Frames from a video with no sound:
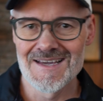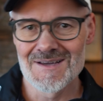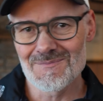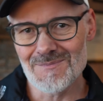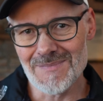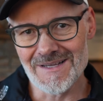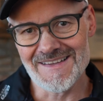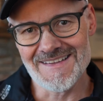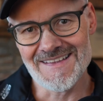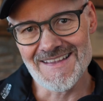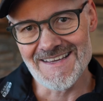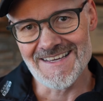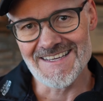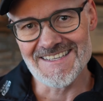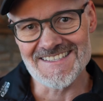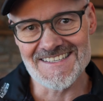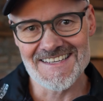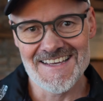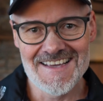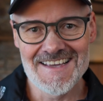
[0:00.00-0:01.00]
But the thing
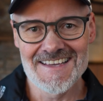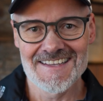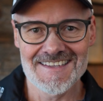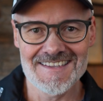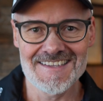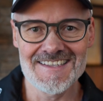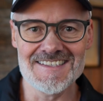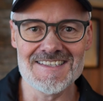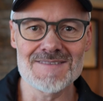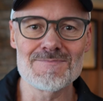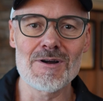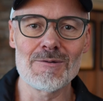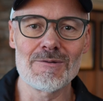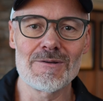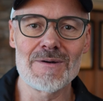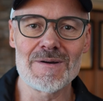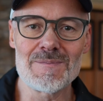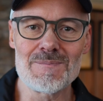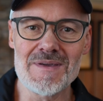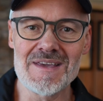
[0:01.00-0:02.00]
is, this is probably
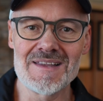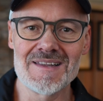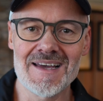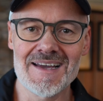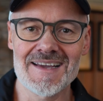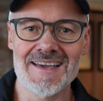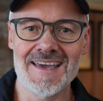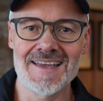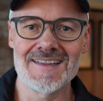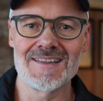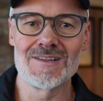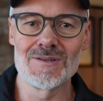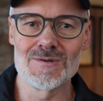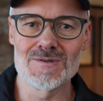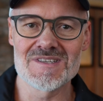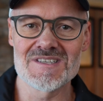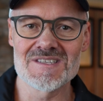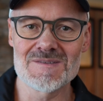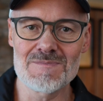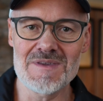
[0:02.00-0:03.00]
where Pilla again
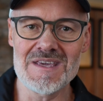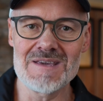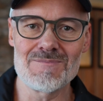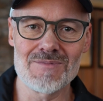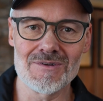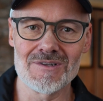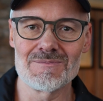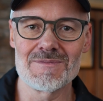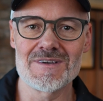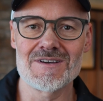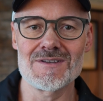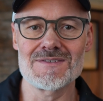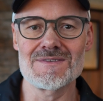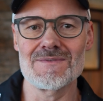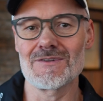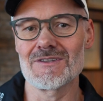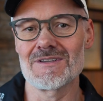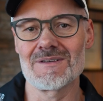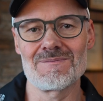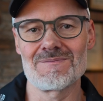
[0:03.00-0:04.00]
loses people, because of
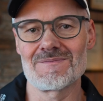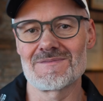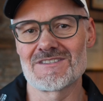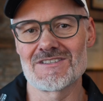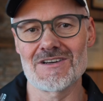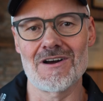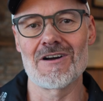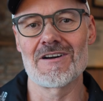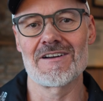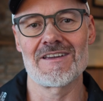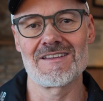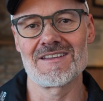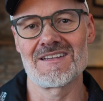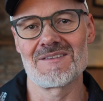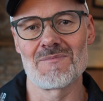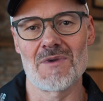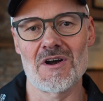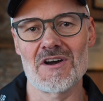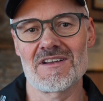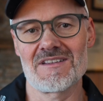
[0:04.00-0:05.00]
all the jargon
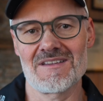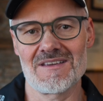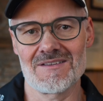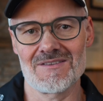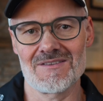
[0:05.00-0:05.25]
and marketing